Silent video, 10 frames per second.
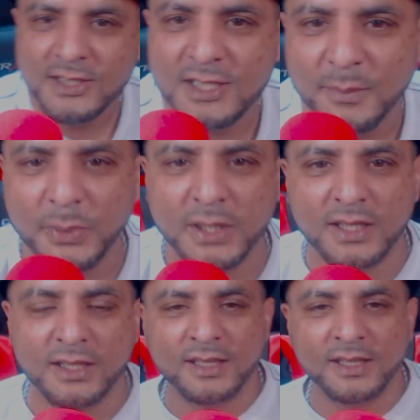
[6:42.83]
to
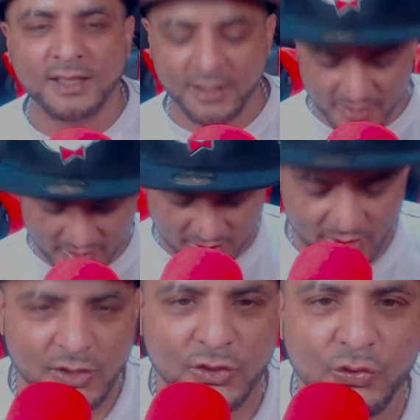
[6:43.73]
be
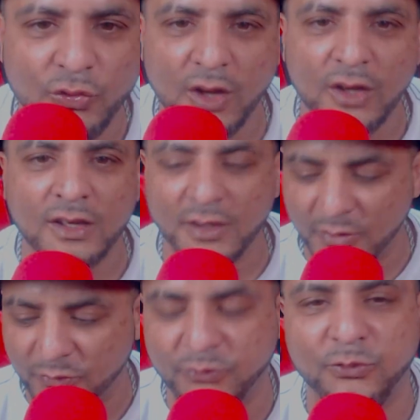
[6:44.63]

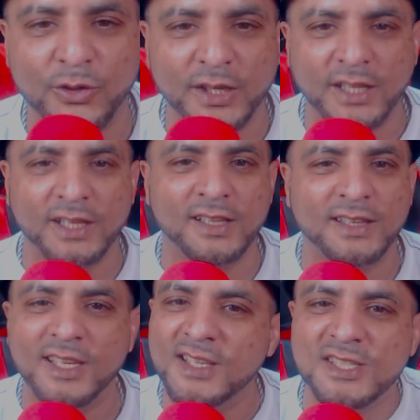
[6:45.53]
drug-free. The
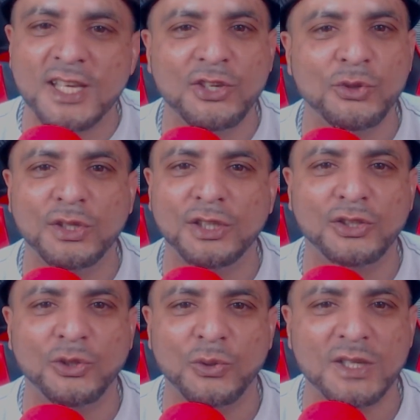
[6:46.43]
things that you could
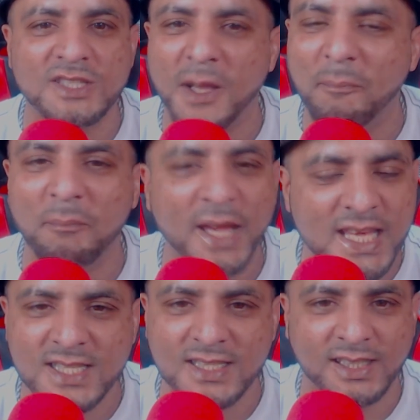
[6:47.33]
do is
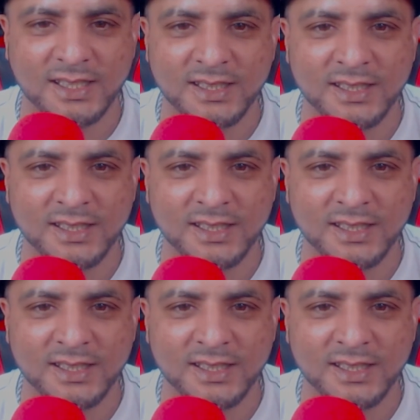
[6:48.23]
amazing.